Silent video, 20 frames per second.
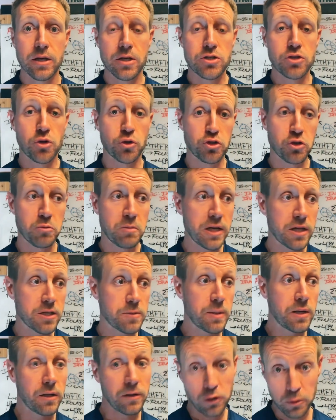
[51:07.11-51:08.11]
Social media
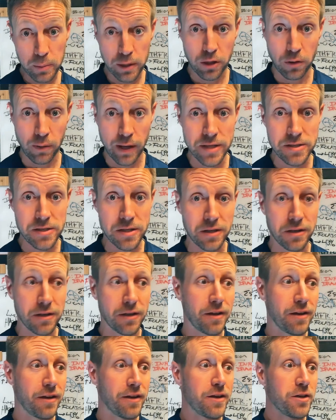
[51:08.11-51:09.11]
has been a little bit crazy,
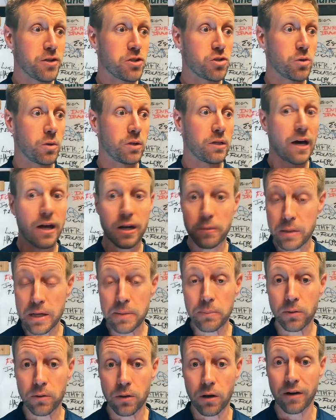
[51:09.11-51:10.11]
so a lot of
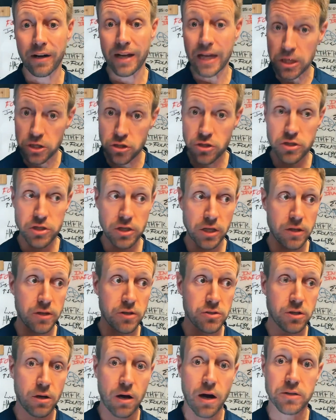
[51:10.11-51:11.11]
people are interested in
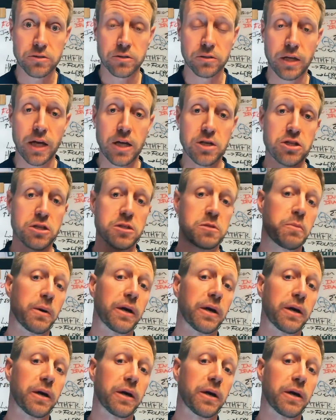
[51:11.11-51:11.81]
those consultations.